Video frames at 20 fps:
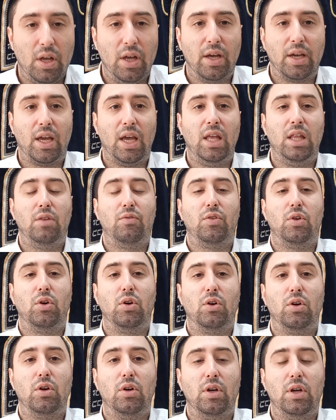Again, if
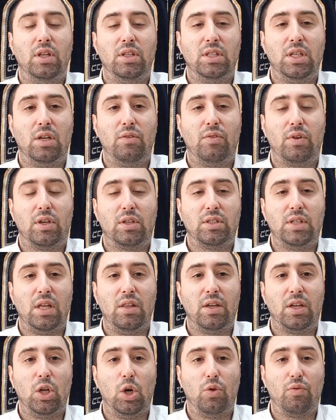you're, instead of
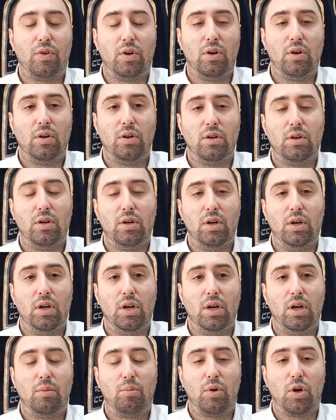extending it over
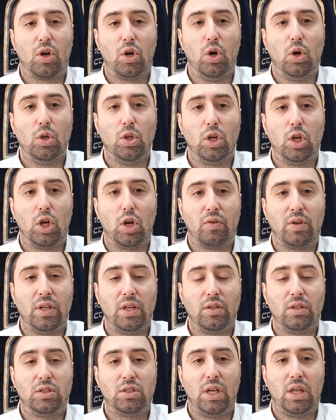pergola, you're
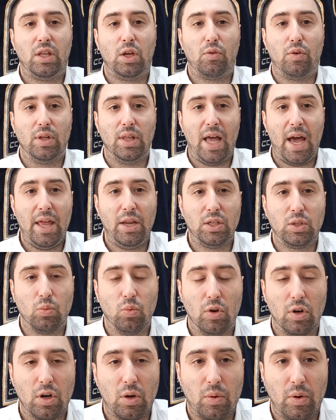kind of extending over lattice
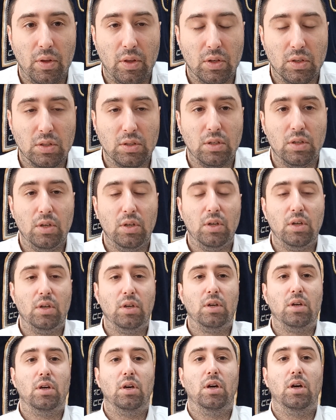work where there's
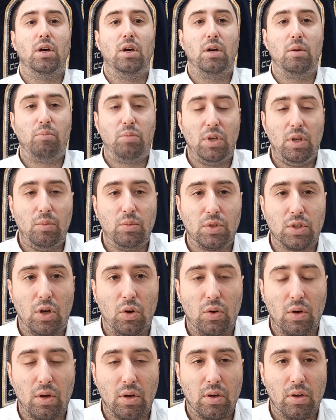beams
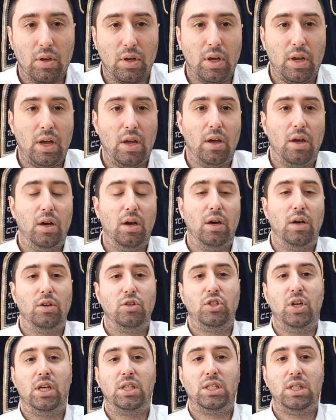going
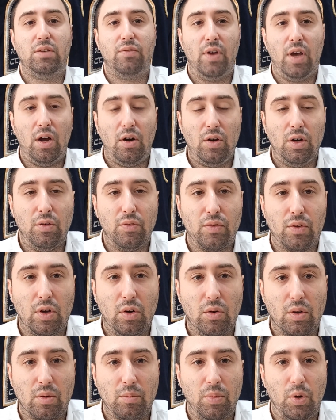shesi ve'erev
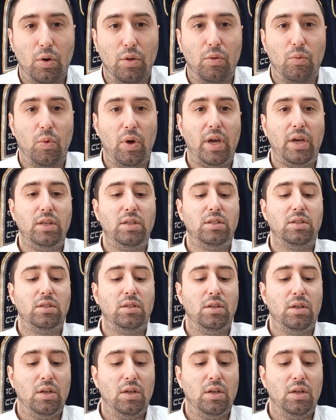going both ways.